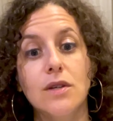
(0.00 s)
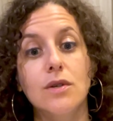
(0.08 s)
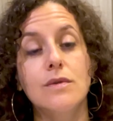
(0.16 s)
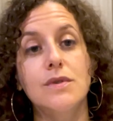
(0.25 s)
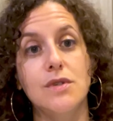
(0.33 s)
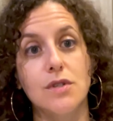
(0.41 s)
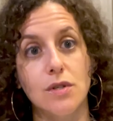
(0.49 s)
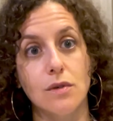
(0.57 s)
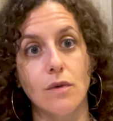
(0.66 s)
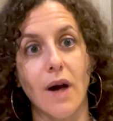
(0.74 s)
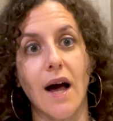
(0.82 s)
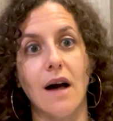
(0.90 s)
used
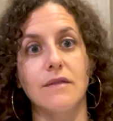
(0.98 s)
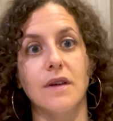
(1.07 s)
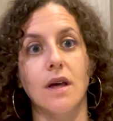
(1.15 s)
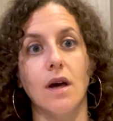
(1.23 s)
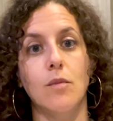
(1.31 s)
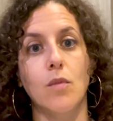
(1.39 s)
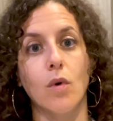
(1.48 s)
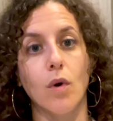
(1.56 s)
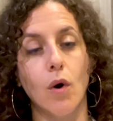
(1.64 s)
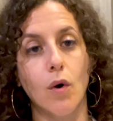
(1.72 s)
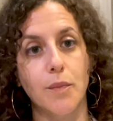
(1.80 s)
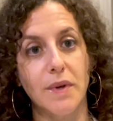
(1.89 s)
to having a more
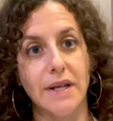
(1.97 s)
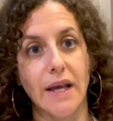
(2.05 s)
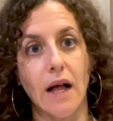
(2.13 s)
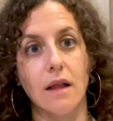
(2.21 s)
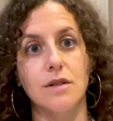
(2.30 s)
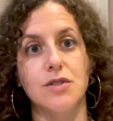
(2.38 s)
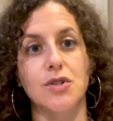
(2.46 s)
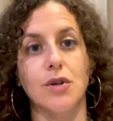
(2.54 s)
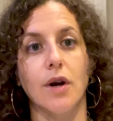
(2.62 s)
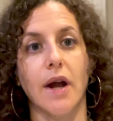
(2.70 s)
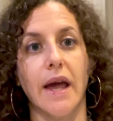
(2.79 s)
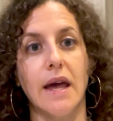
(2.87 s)
open
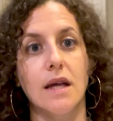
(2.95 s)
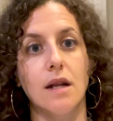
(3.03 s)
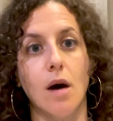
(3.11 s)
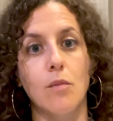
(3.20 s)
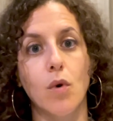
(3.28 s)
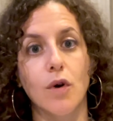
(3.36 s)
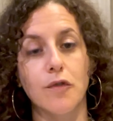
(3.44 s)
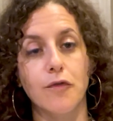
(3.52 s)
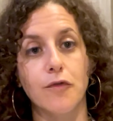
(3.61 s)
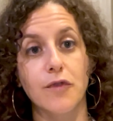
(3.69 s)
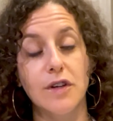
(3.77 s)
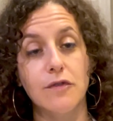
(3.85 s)
calendar and a more
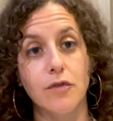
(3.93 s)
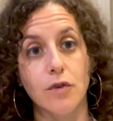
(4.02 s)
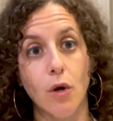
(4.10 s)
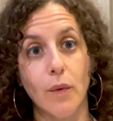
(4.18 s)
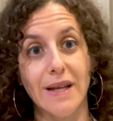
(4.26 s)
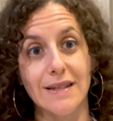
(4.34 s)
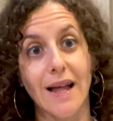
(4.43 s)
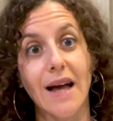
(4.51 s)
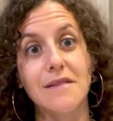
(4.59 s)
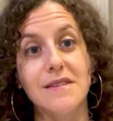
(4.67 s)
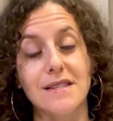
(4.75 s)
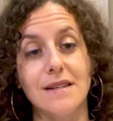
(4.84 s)
free-flowing
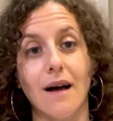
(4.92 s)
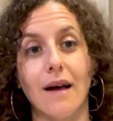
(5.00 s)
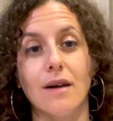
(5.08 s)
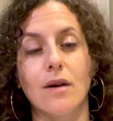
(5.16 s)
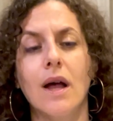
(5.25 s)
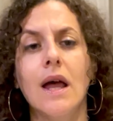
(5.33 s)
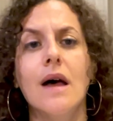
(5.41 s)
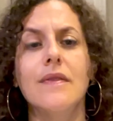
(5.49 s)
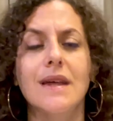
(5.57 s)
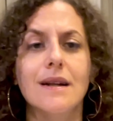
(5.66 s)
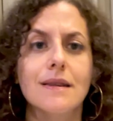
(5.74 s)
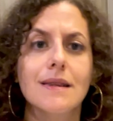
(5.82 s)
lifestyle
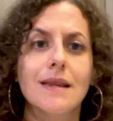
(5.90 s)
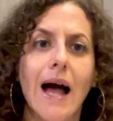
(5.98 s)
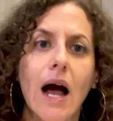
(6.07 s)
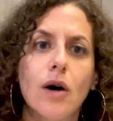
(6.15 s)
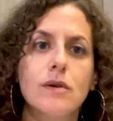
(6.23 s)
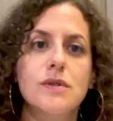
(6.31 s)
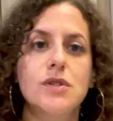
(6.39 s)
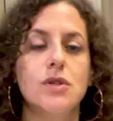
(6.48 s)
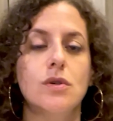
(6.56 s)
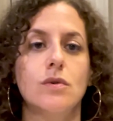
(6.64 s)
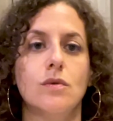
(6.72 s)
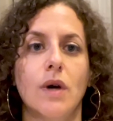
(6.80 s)
that allows
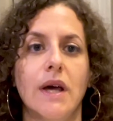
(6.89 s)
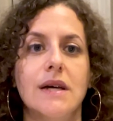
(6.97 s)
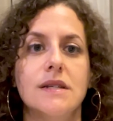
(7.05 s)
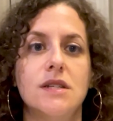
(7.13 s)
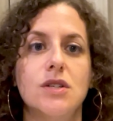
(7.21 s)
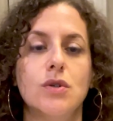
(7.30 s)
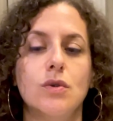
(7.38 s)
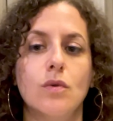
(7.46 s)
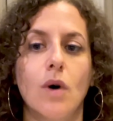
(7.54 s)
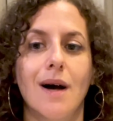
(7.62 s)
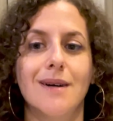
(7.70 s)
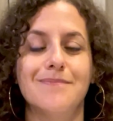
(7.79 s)
you
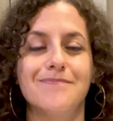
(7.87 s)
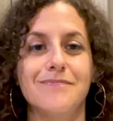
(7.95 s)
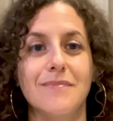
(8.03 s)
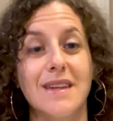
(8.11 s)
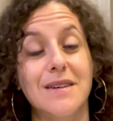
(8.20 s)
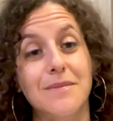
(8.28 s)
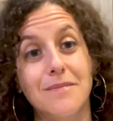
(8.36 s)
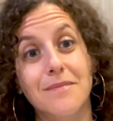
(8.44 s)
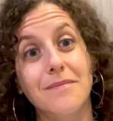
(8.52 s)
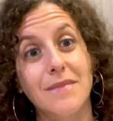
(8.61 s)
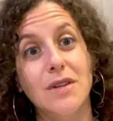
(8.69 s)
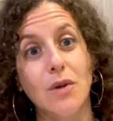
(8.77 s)
to,
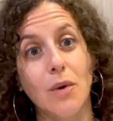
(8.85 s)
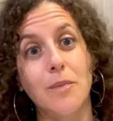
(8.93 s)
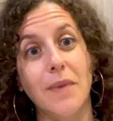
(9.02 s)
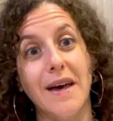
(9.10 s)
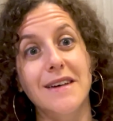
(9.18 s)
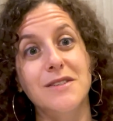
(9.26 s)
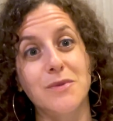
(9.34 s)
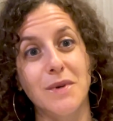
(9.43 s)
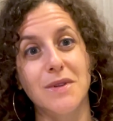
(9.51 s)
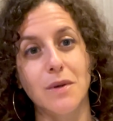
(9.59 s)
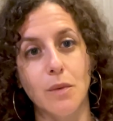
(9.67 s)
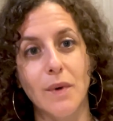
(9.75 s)
bend
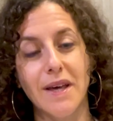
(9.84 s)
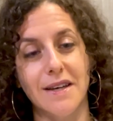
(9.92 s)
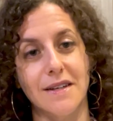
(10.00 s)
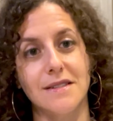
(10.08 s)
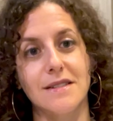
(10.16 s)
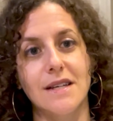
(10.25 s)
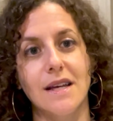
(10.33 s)
with the wind.